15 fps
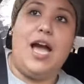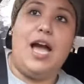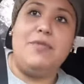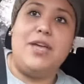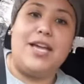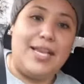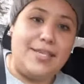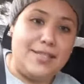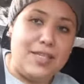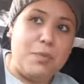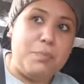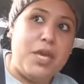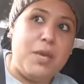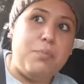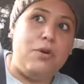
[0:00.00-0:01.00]
I'm like, I see
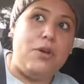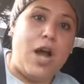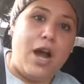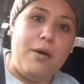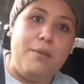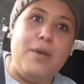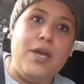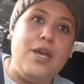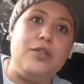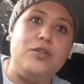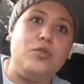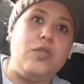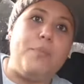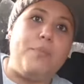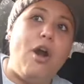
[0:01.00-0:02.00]
people come
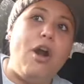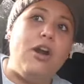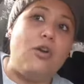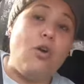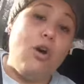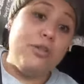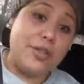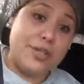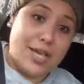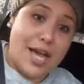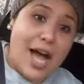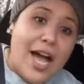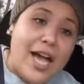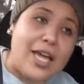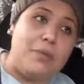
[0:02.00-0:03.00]
to the park all the
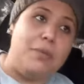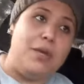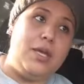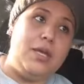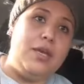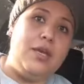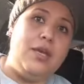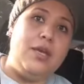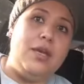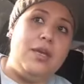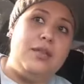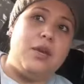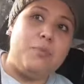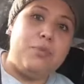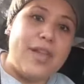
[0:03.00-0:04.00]
time.
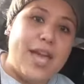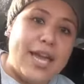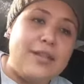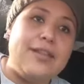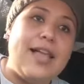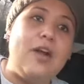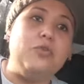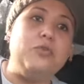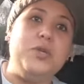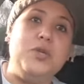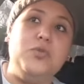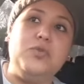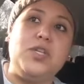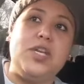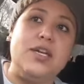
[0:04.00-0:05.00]
They're playing loud
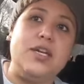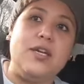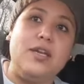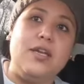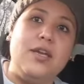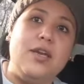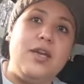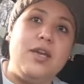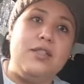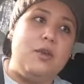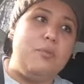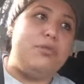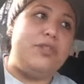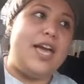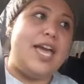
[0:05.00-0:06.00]
music.
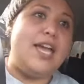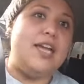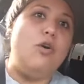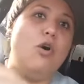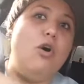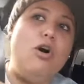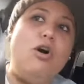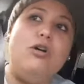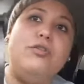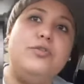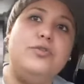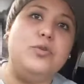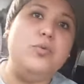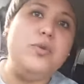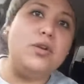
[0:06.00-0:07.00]
They're playing all,
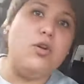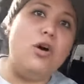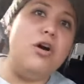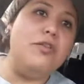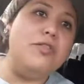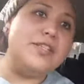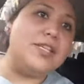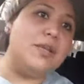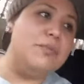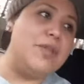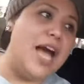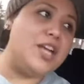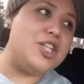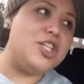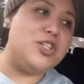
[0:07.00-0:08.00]
doing all this
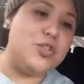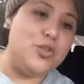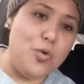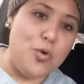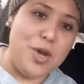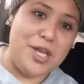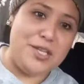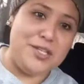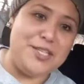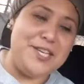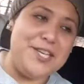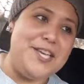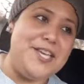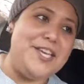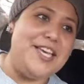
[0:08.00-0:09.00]
obnoxious noise.
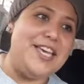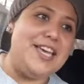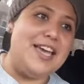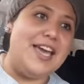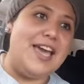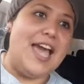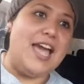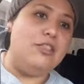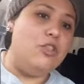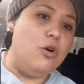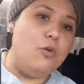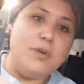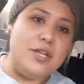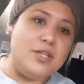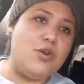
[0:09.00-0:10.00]
And
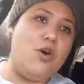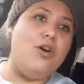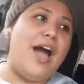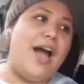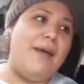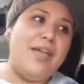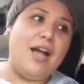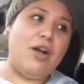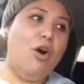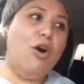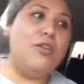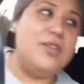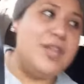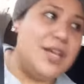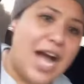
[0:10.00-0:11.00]
nobody's calling, I'm not
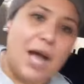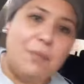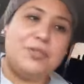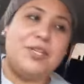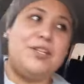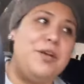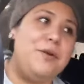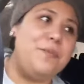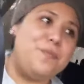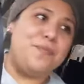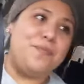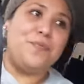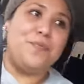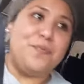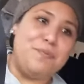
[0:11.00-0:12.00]
calling the cops on them.
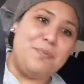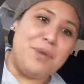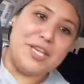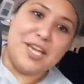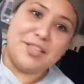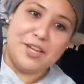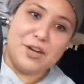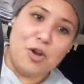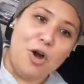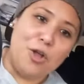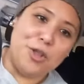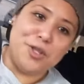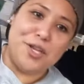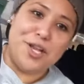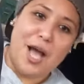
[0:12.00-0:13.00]
But yet they're
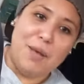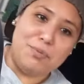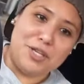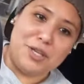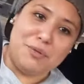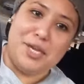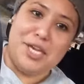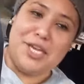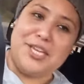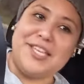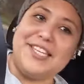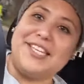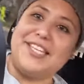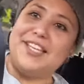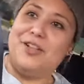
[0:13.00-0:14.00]
calling the cops on me.
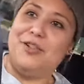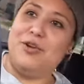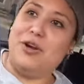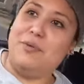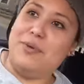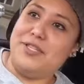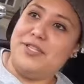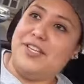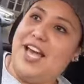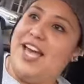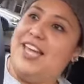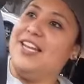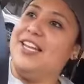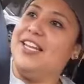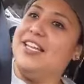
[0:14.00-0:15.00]
Glory be to God.